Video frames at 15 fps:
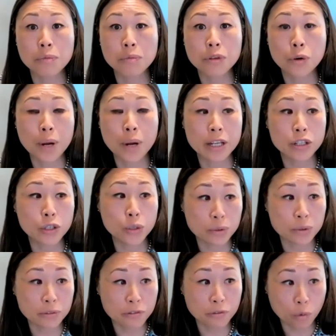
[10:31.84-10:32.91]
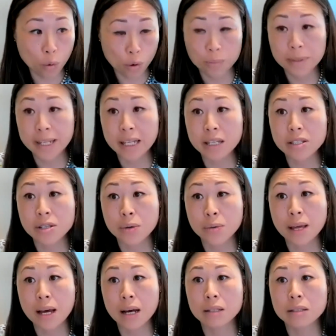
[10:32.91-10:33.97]
create uniformity so
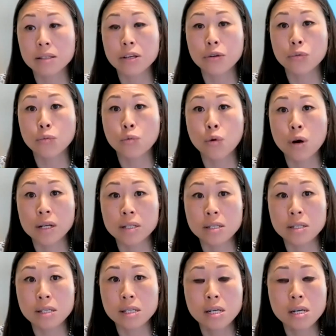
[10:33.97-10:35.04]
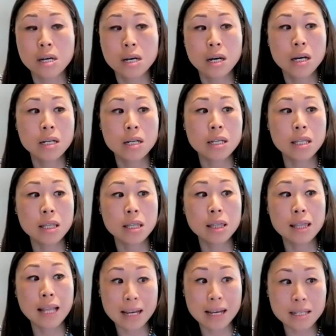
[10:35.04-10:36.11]
that there was
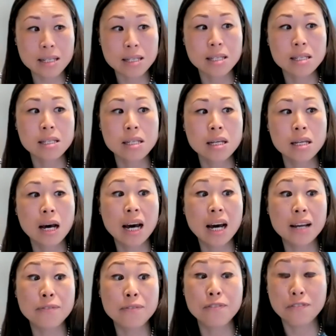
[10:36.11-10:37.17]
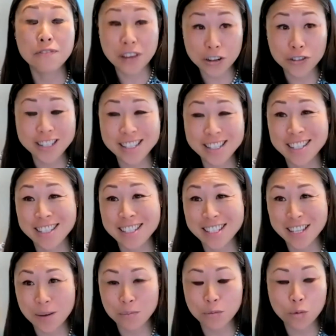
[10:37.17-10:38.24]
less unfairness in
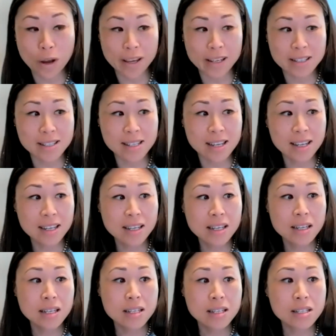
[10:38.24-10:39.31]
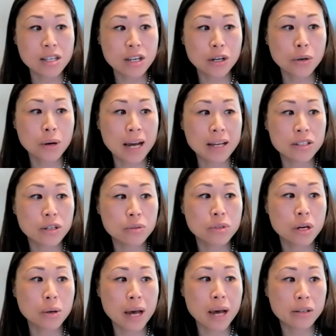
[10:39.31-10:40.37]
some ways. So I don't
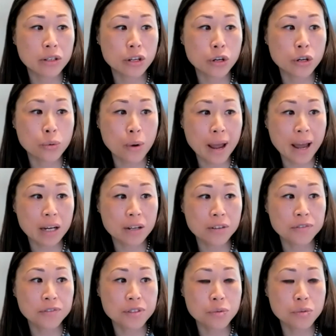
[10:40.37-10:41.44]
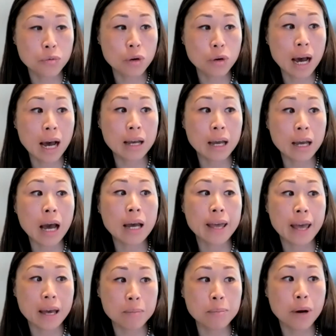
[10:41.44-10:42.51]
know how to craft, I
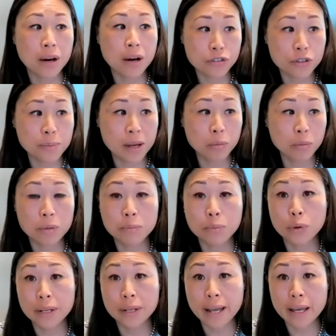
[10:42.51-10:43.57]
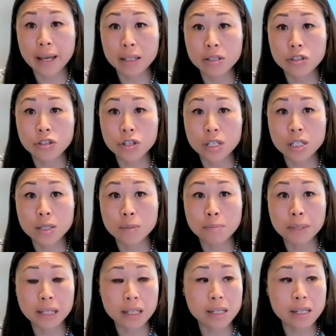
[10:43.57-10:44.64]
am bothered by 1.8 just
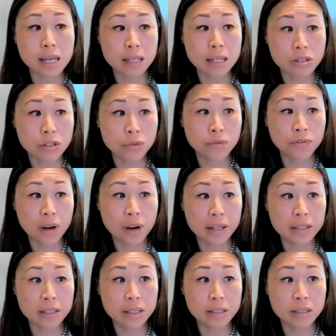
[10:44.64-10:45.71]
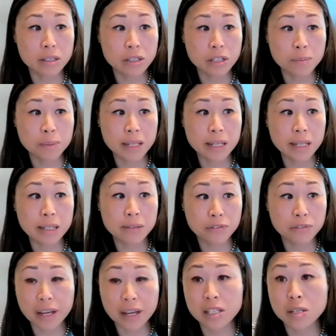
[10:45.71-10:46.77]
because I do find it to be
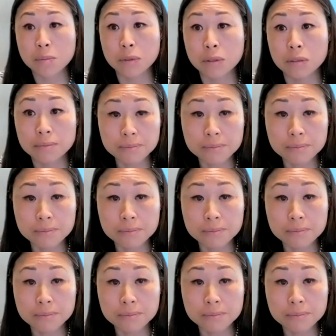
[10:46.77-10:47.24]
inflexible